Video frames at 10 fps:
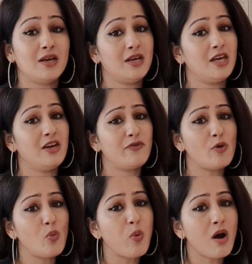If you're
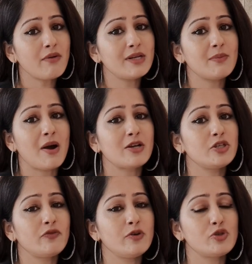worried about your
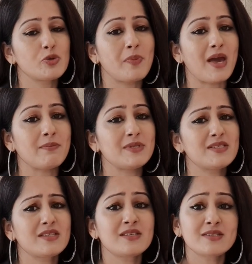future payments,
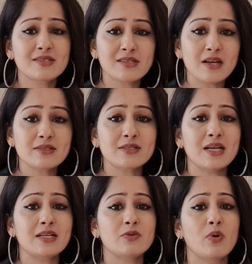consult a debt
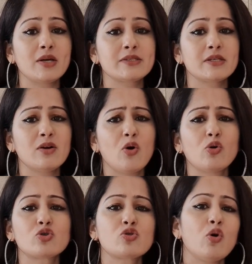advisor or
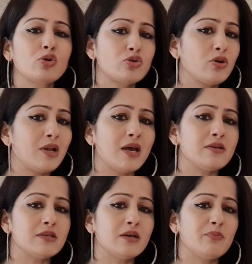talk to your
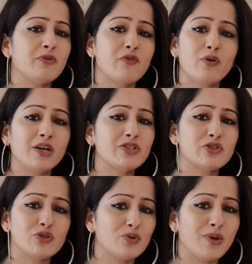lender before it's
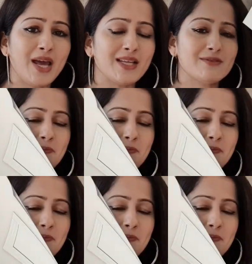too late.